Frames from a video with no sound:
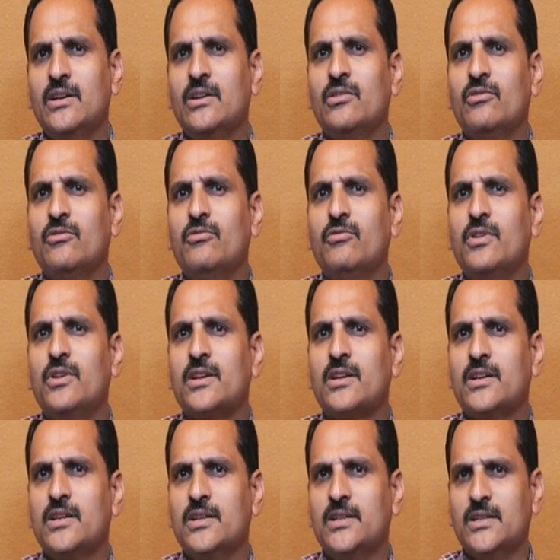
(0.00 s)
Work
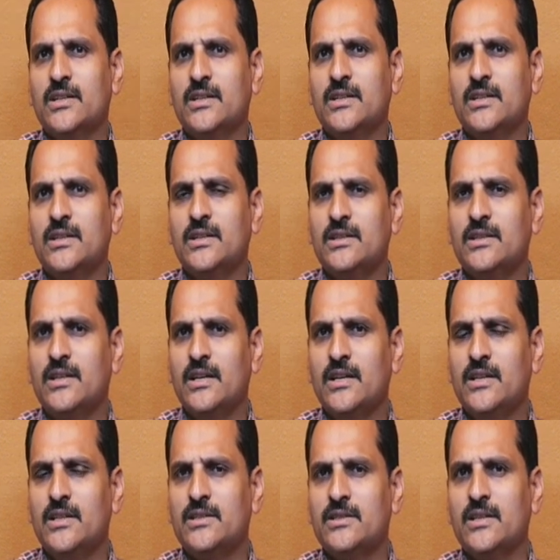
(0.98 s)
that
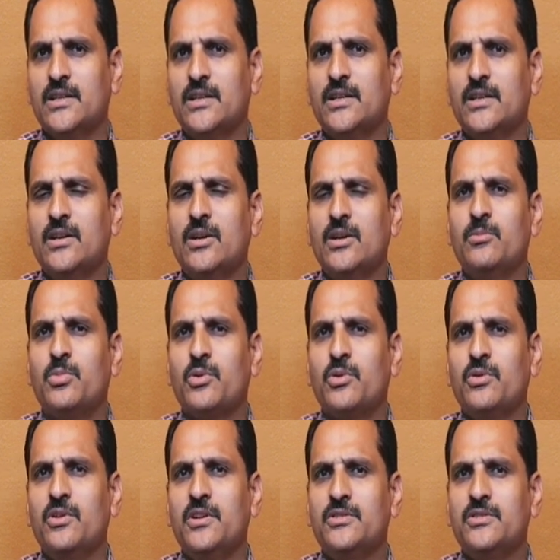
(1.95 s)
is
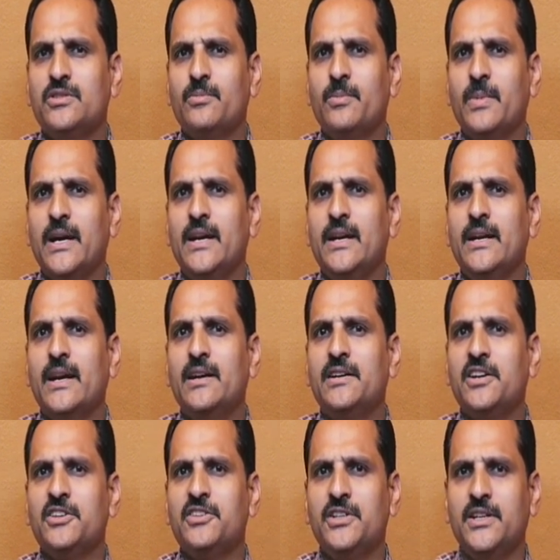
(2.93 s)
produced by
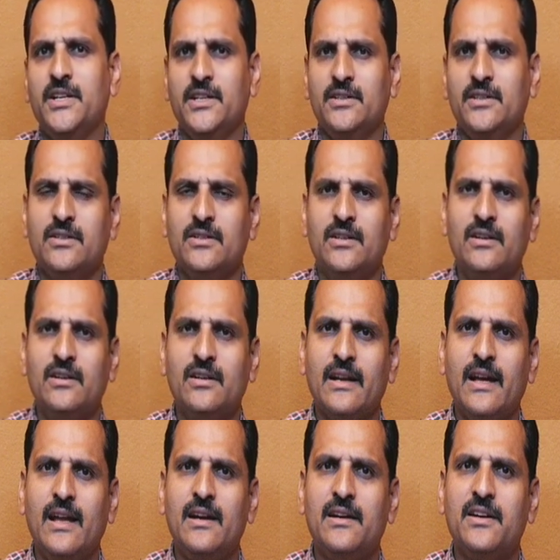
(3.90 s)
electricity or
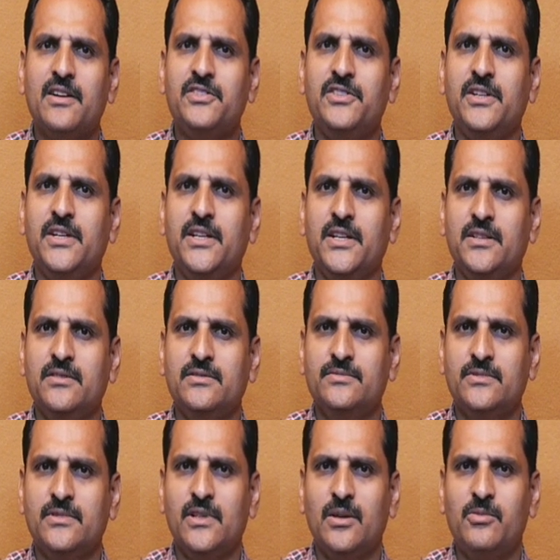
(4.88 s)
electricity.
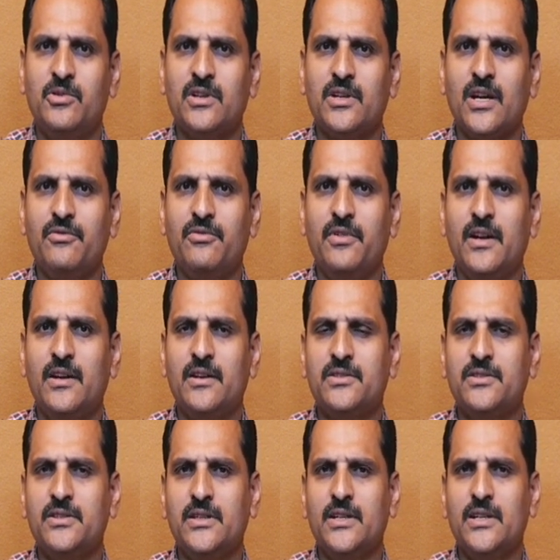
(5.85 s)
Amount of
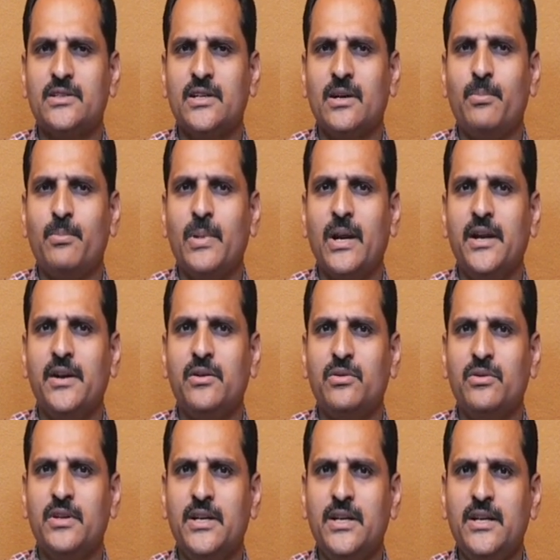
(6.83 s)
electricity is applied to
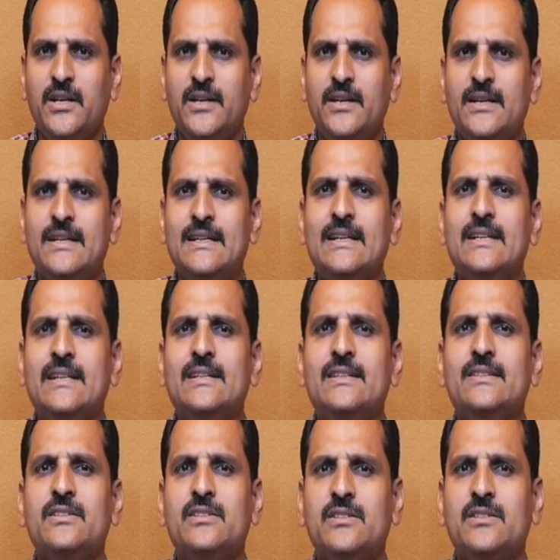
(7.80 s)
the
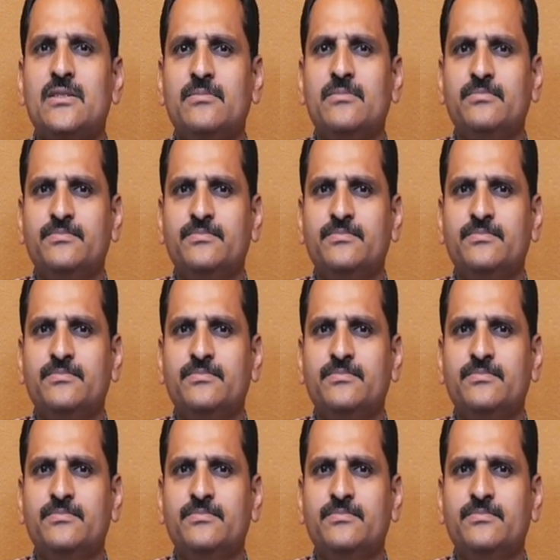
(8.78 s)
system.